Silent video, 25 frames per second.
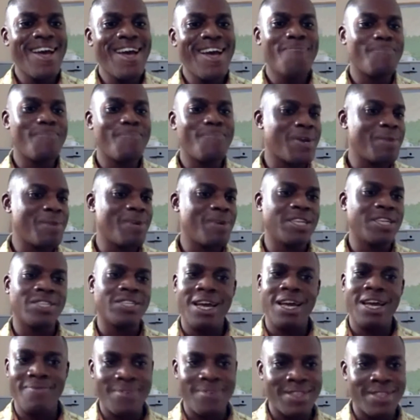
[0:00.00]
pretty much
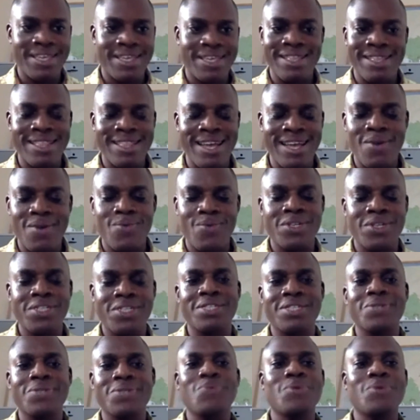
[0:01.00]
everything that
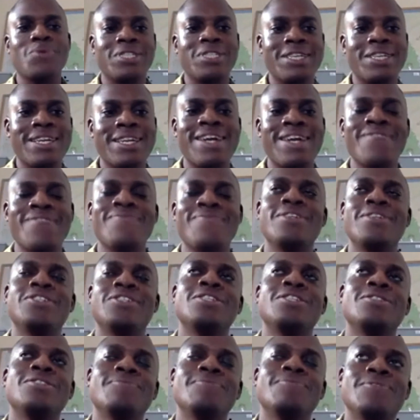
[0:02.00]
was in that vision
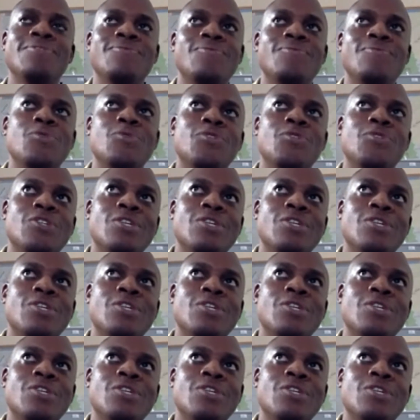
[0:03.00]
of the future.